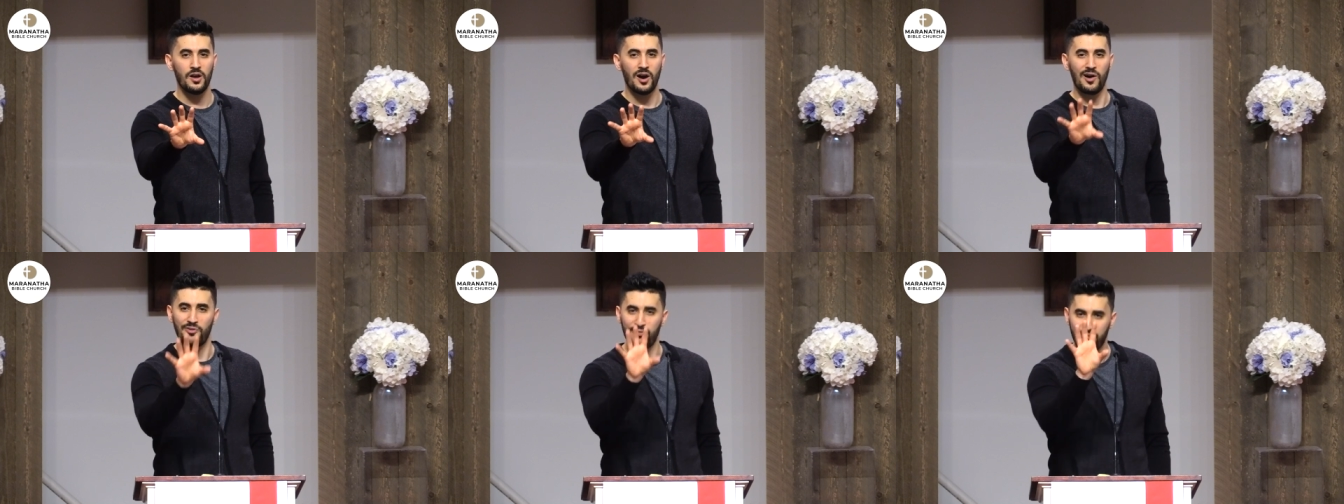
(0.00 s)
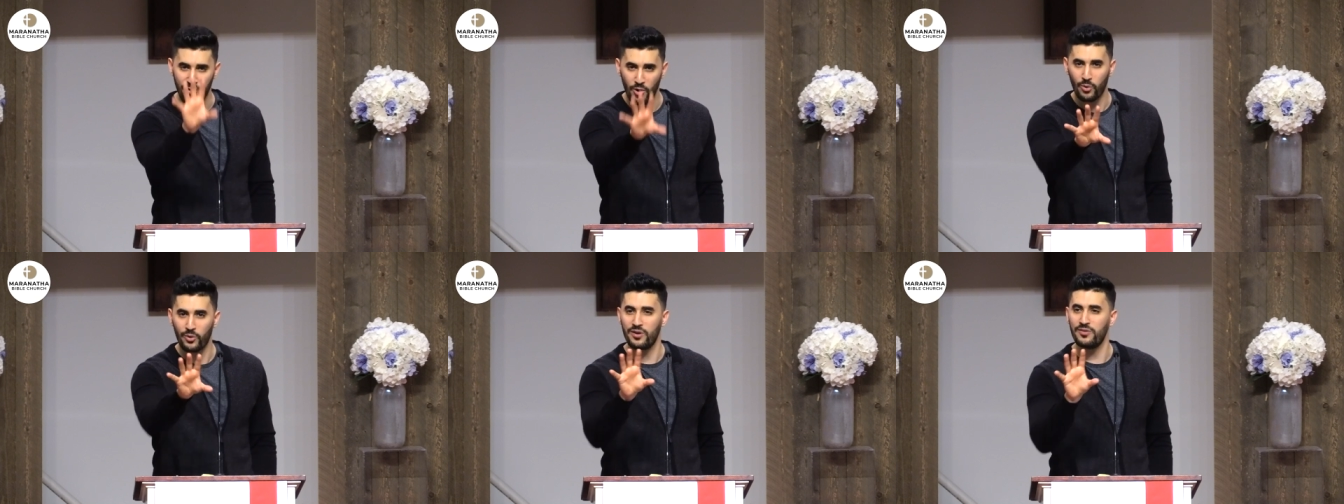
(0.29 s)
a
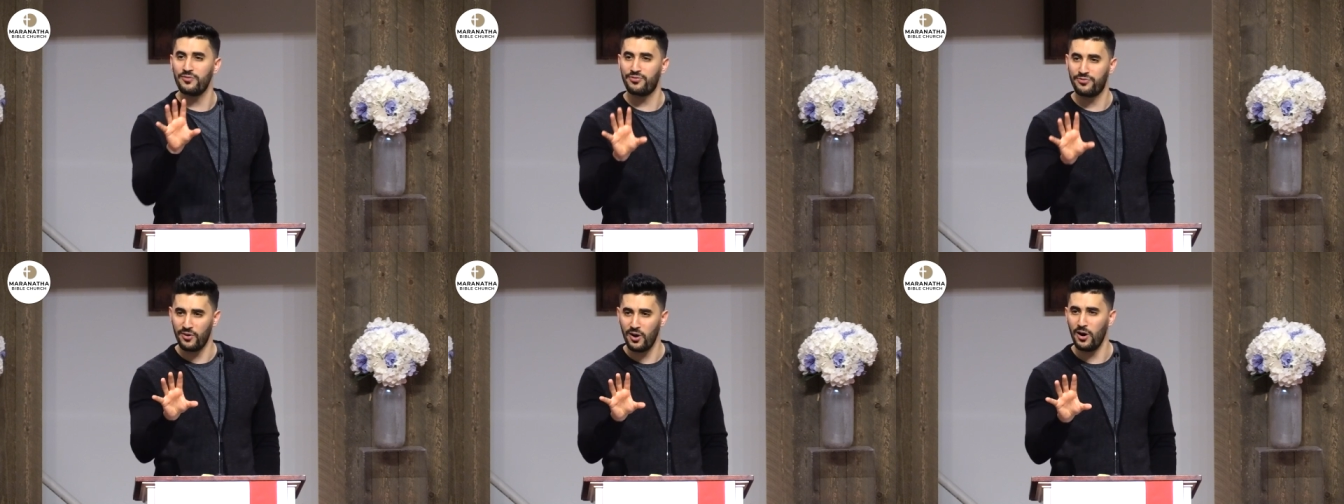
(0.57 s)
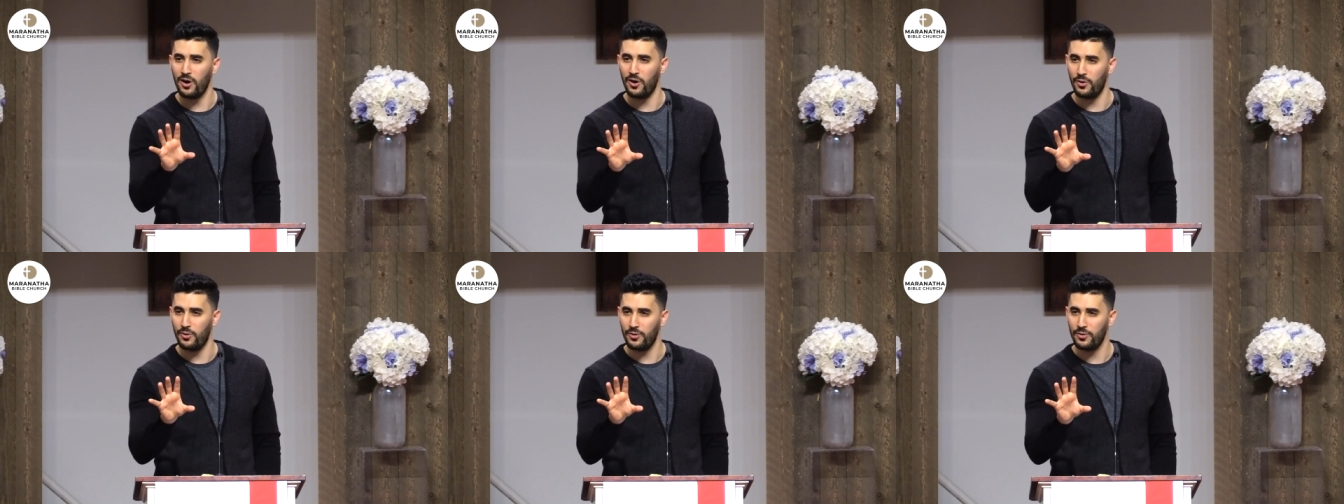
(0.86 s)
foreign
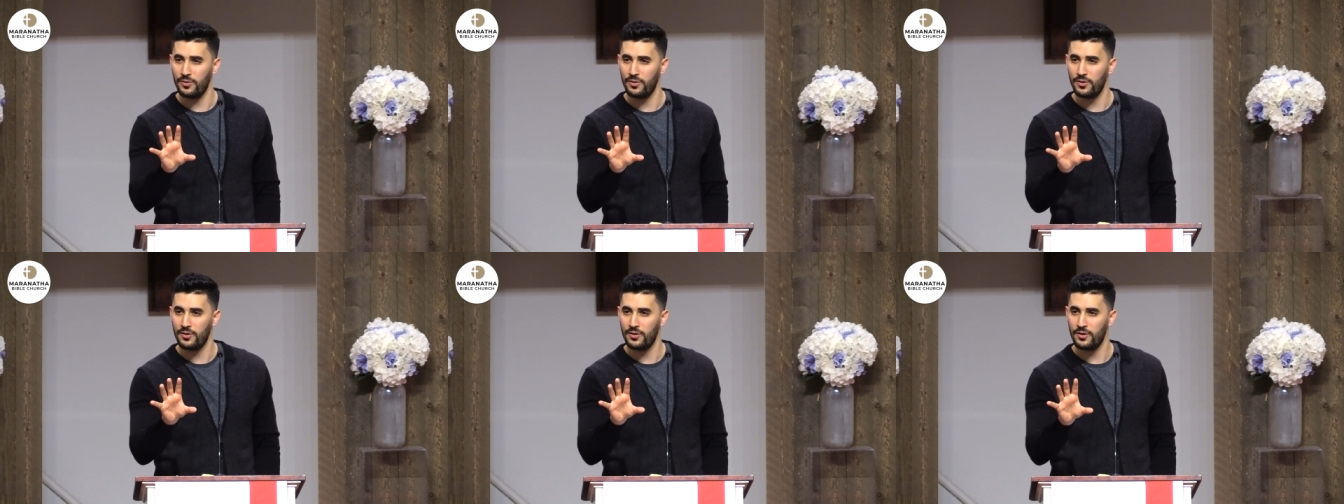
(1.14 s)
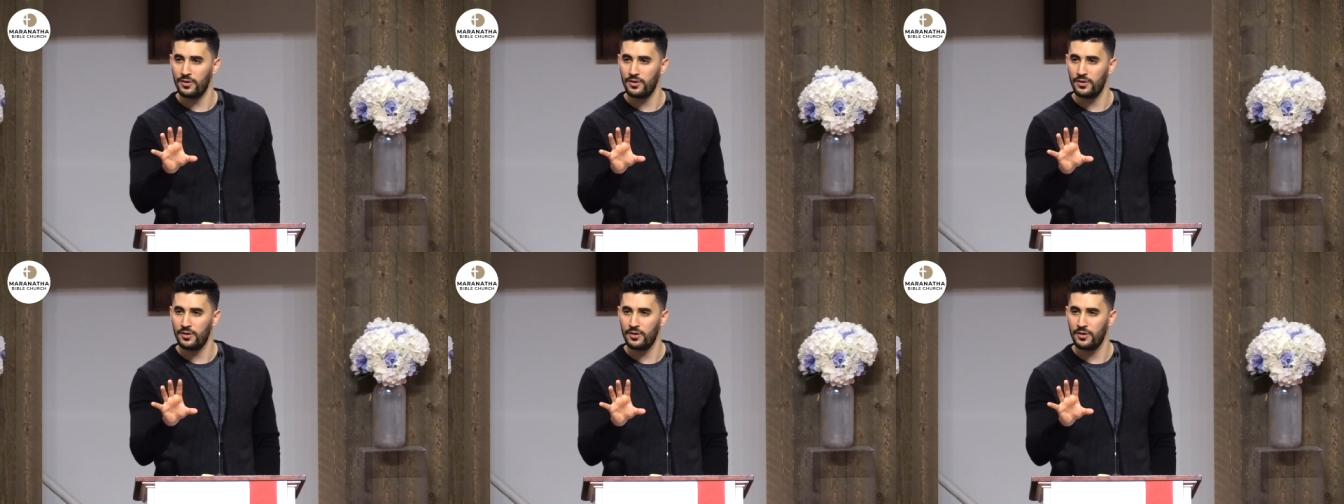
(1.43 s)
foe.
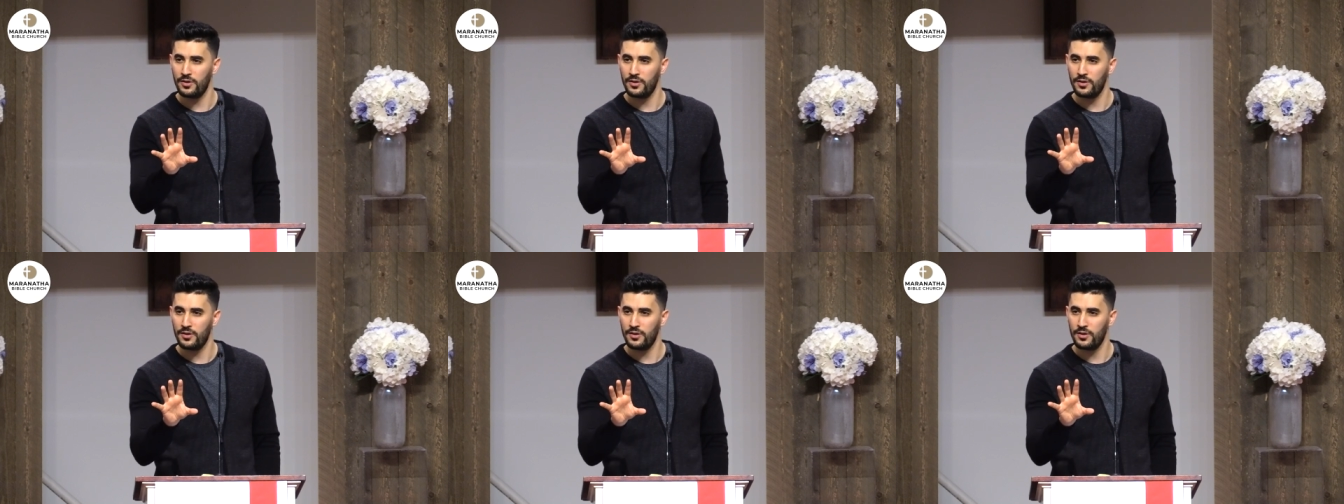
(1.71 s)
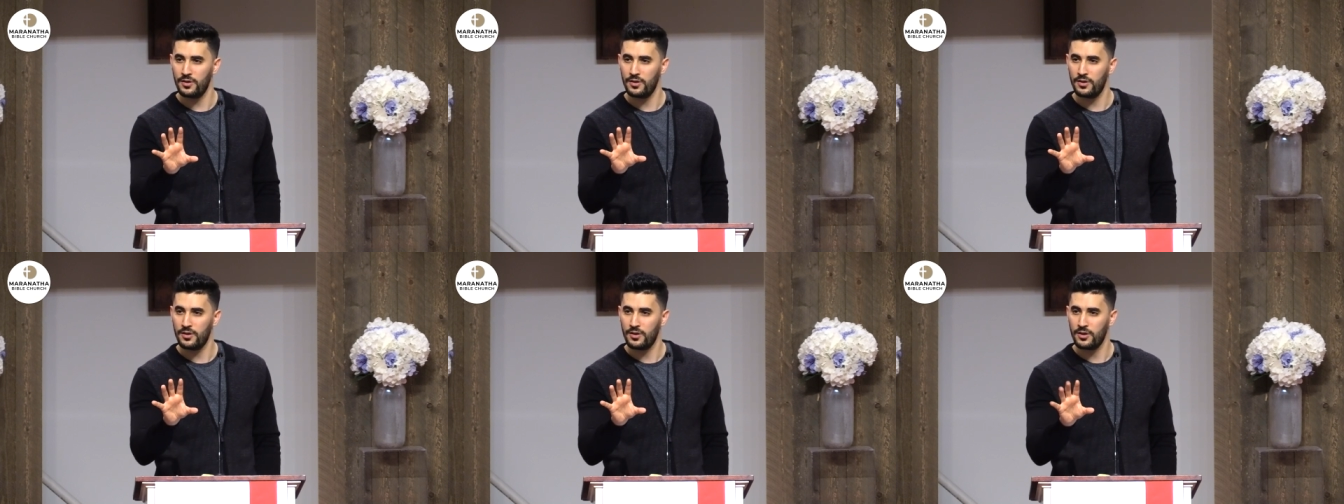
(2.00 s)

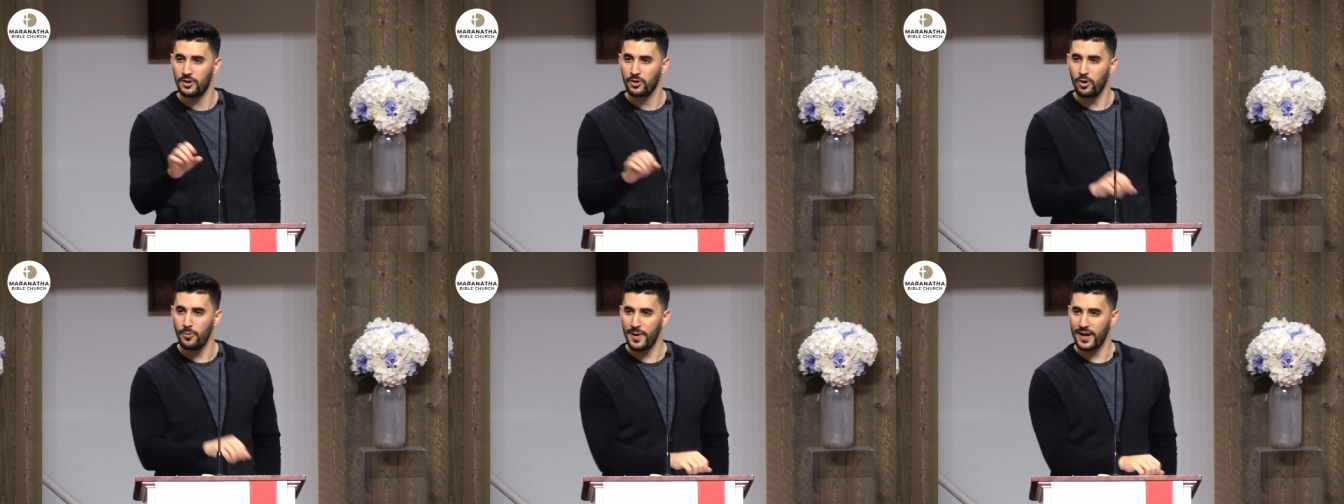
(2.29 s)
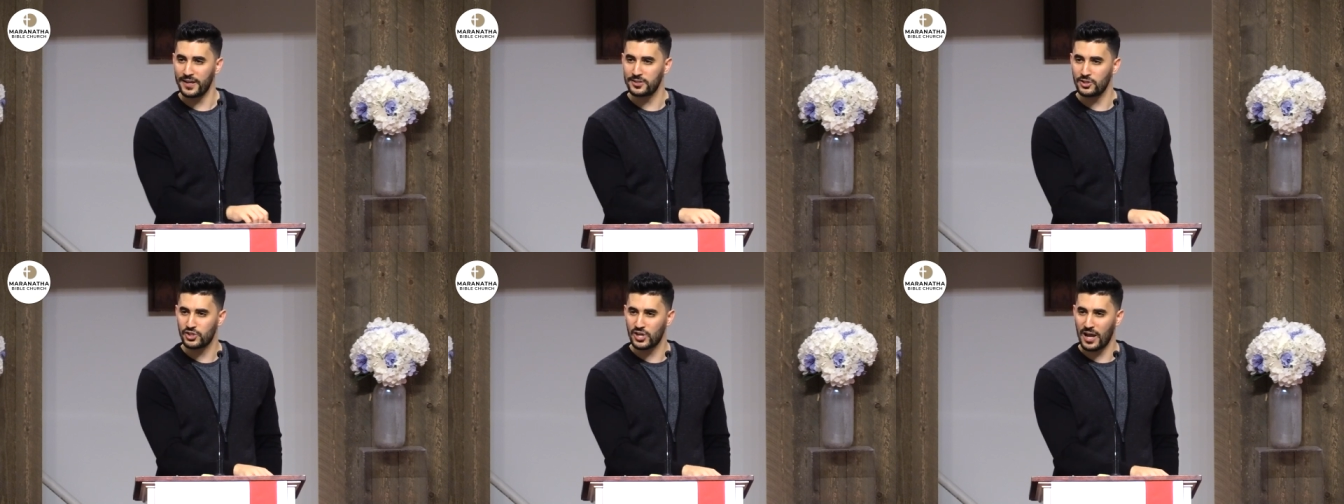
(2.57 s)
Go
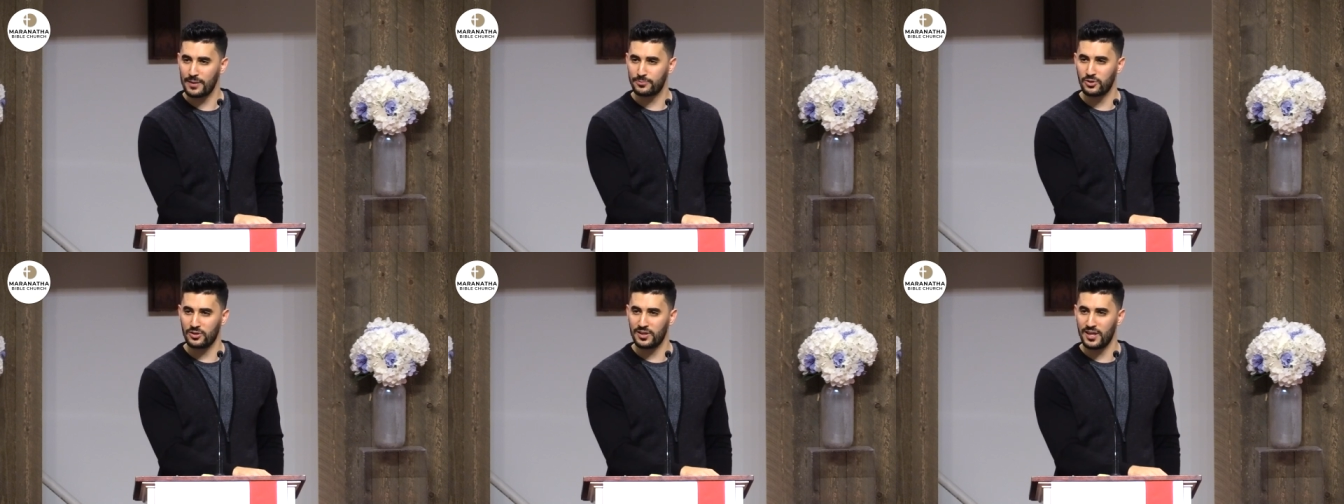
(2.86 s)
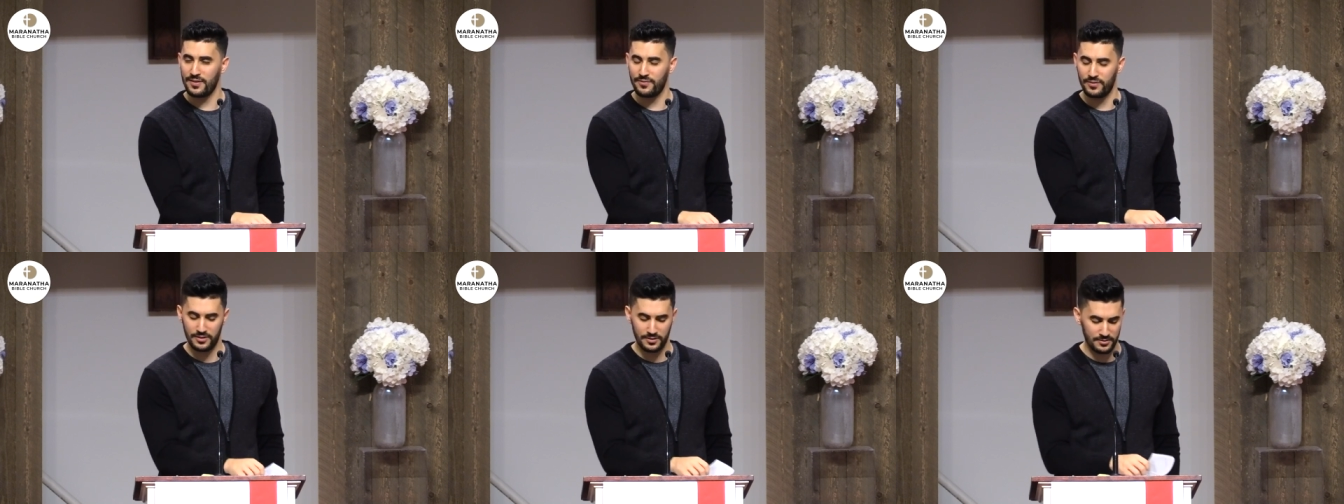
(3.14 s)
back to chapter
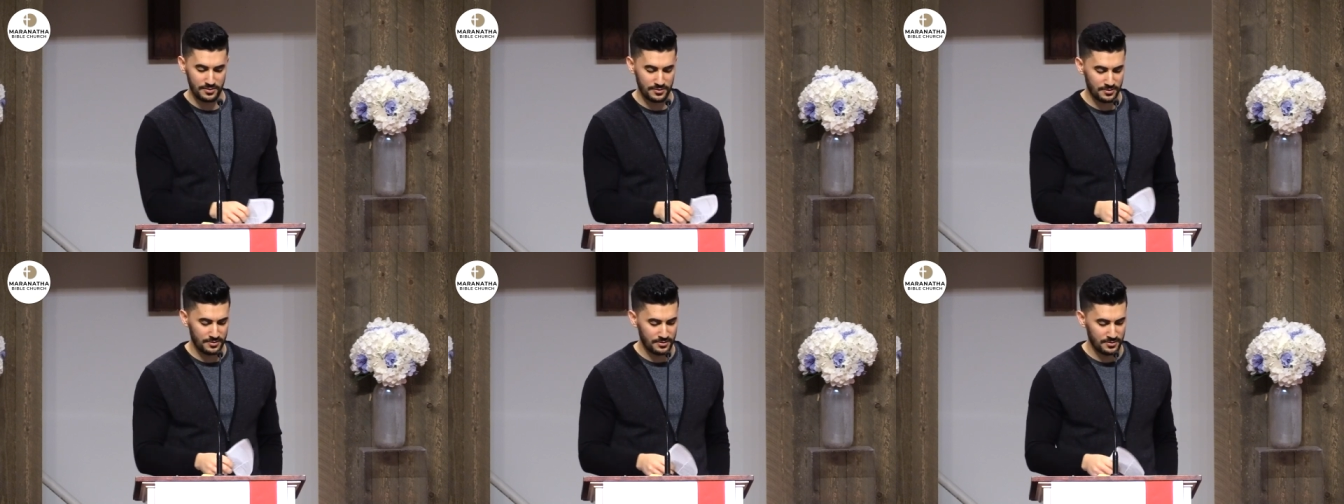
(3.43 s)
11.